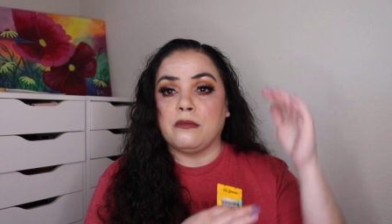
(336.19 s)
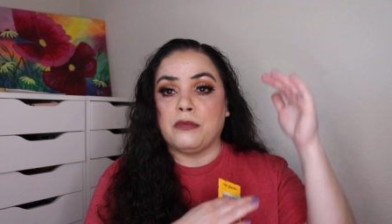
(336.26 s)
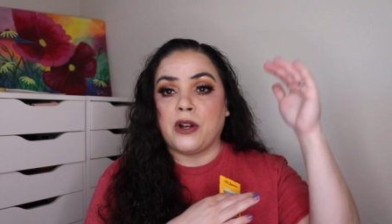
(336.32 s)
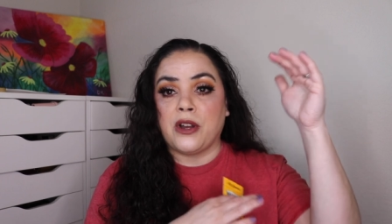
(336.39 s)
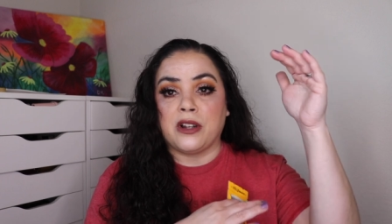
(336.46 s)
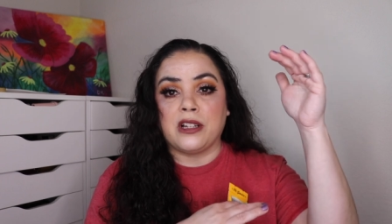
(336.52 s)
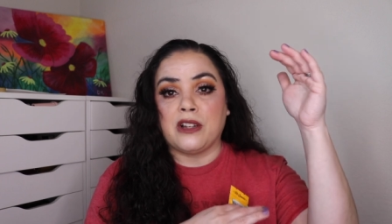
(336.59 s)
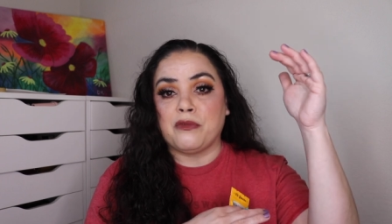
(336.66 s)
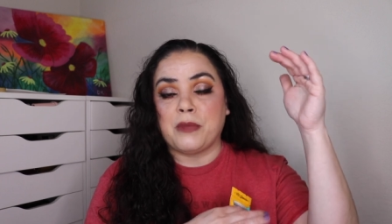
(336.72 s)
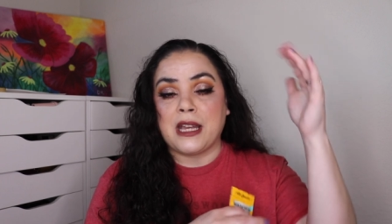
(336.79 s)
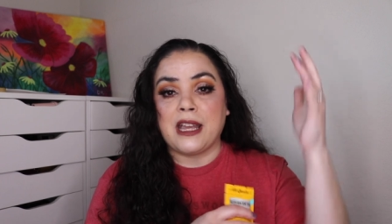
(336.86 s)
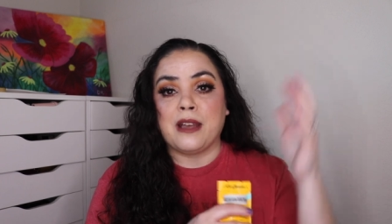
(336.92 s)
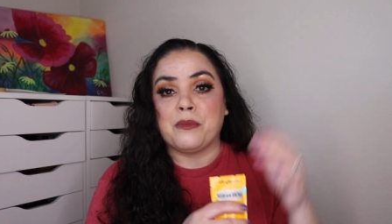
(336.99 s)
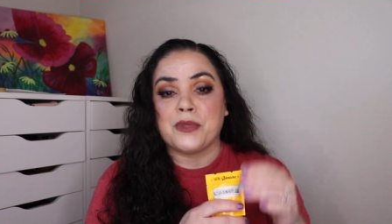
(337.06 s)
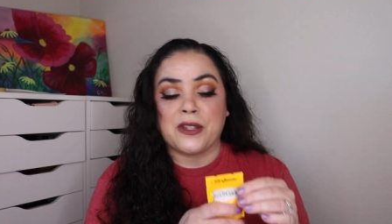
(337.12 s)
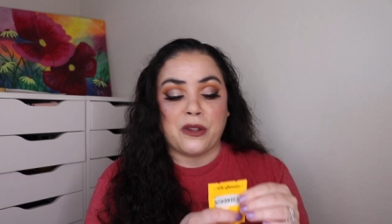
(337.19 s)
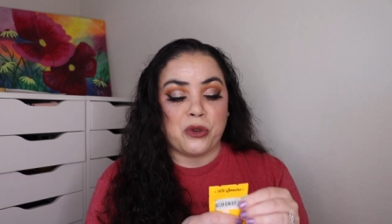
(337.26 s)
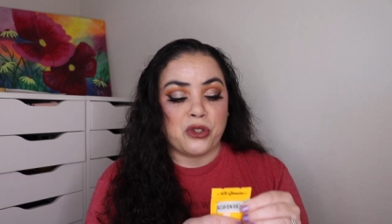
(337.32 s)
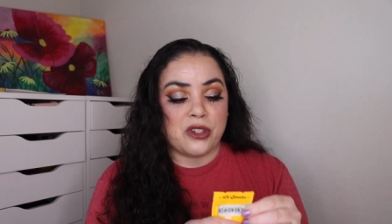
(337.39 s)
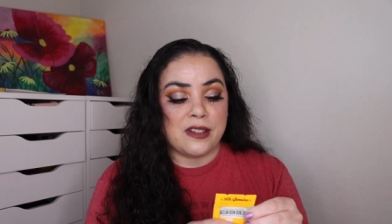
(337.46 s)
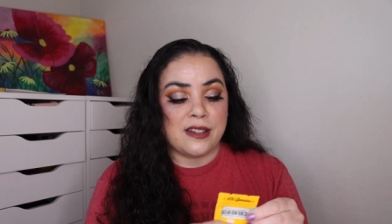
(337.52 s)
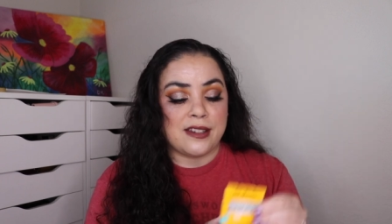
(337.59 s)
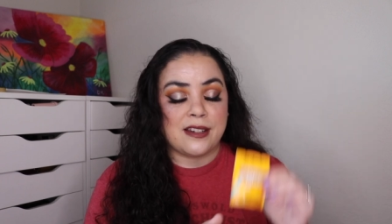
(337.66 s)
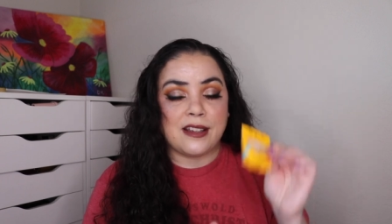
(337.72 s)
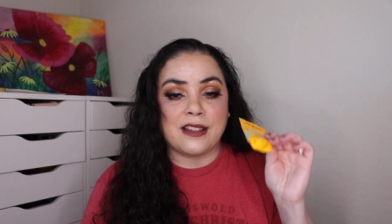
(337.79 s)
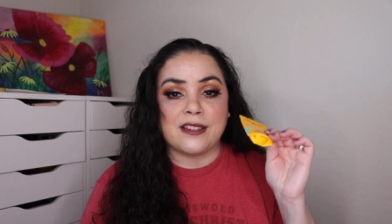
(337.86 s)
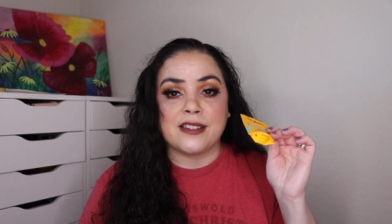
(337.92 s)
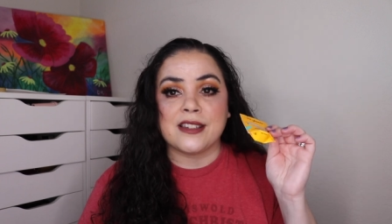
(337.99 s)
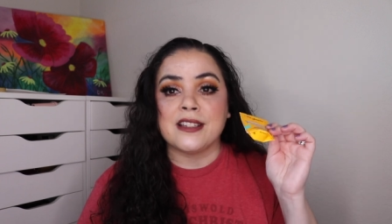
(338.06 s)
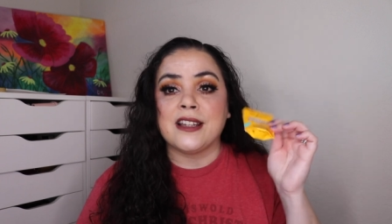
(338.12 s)
bottle of my Hempz lotions
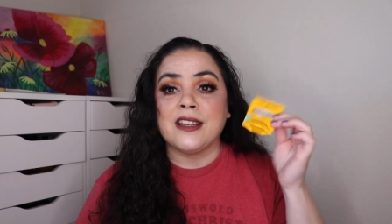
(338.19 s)
does.